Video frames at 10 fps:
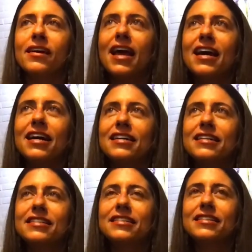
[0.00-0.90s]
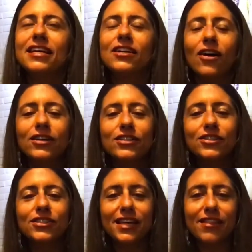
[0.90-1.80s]
And
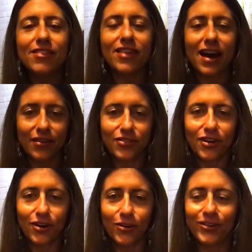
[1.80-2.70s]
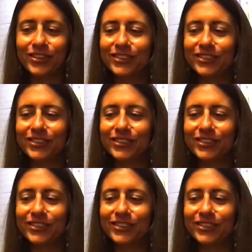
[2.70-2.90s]
underneath that, though,